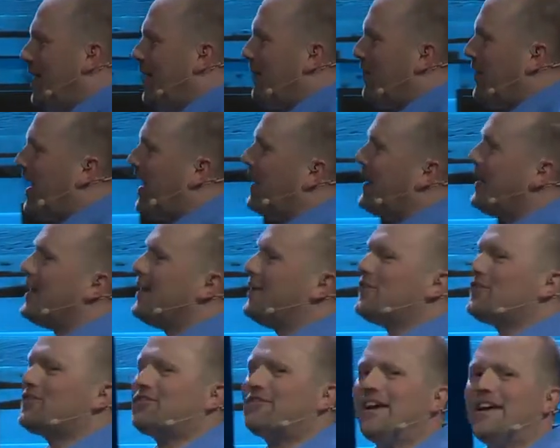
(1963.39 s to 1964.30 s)
that
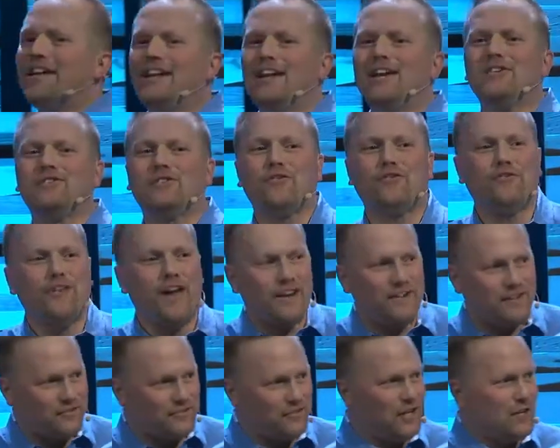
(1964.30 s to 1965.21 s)
is, that is a
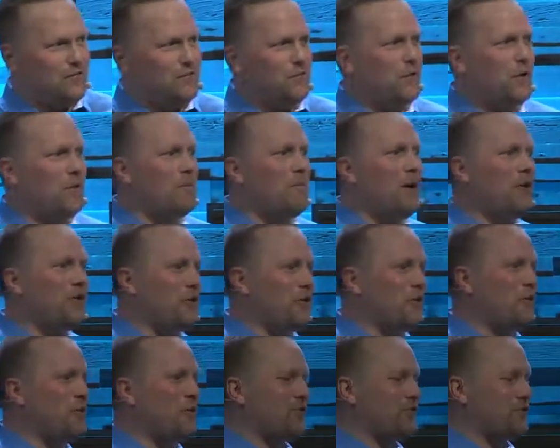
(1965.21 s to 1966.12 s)
fantasy for a mother
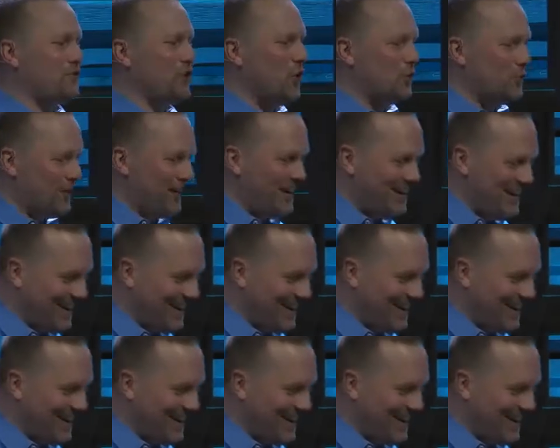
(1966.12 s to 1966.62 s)
with children.